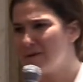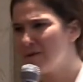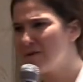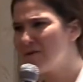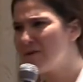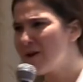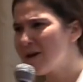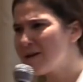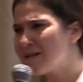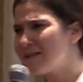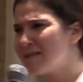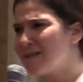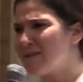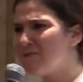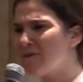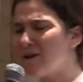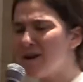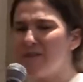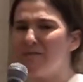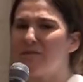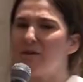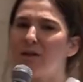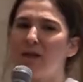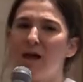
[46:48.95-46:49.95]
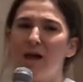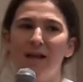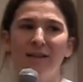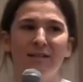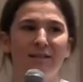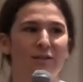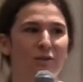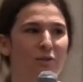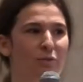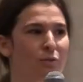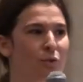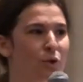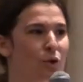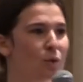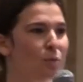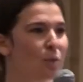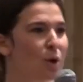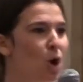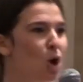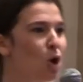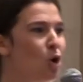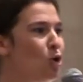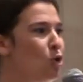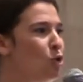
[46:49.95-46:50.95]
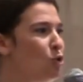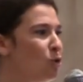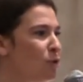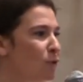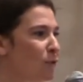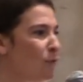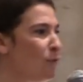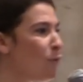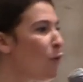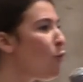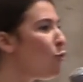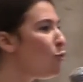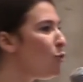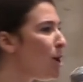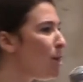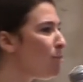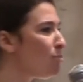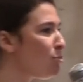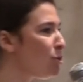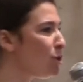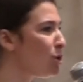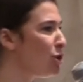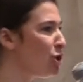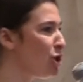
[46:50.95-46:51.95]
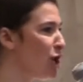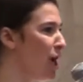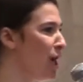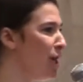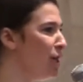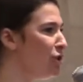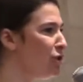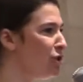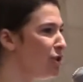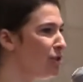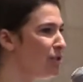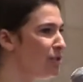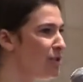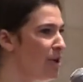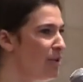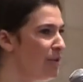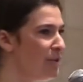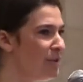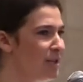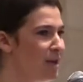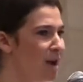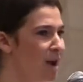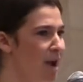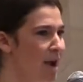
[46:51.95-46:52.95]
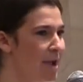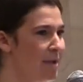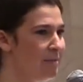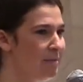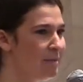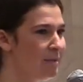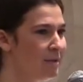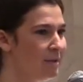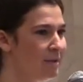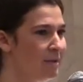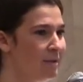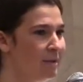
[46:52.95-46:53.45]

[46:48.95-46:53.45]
Do you, does anyone have clients in the room whose phone number changes all the time?